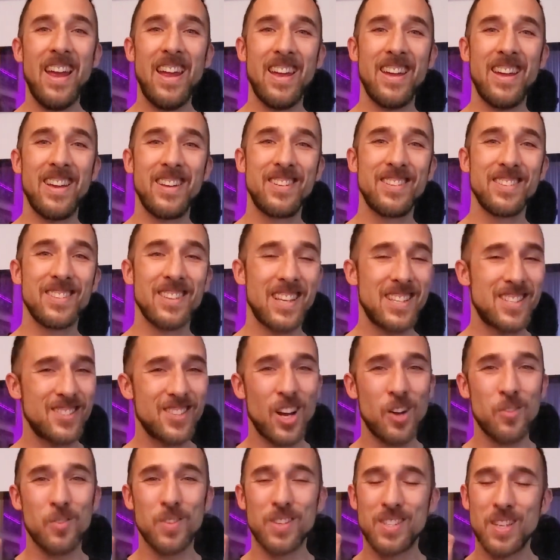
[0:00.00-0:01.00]
And let's
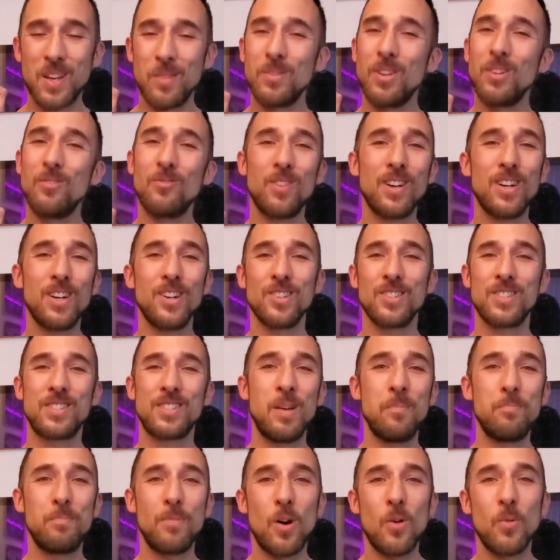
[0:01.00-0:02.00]
start with something real
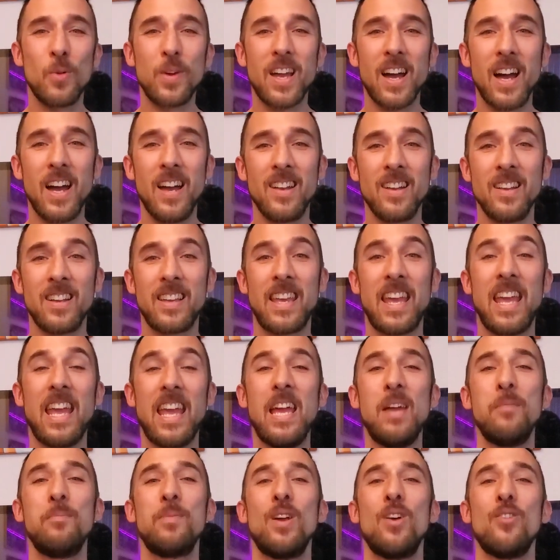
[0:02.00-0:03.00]
simple. We got
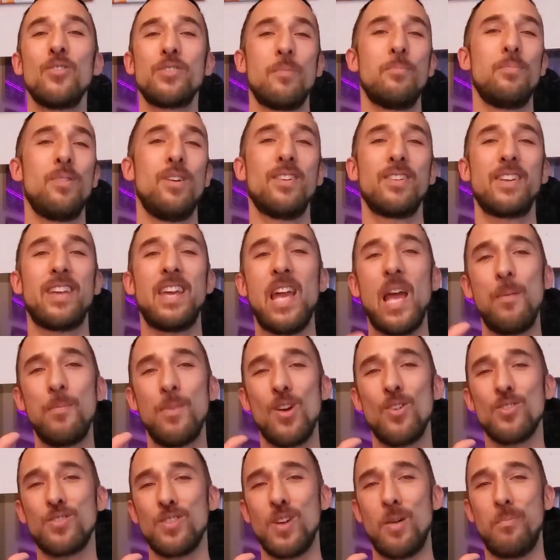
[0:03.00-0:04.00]
cameos upon
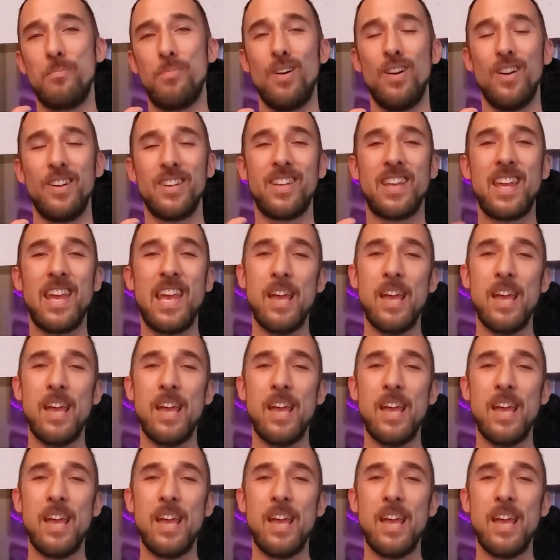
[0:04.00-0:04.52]
cameos upon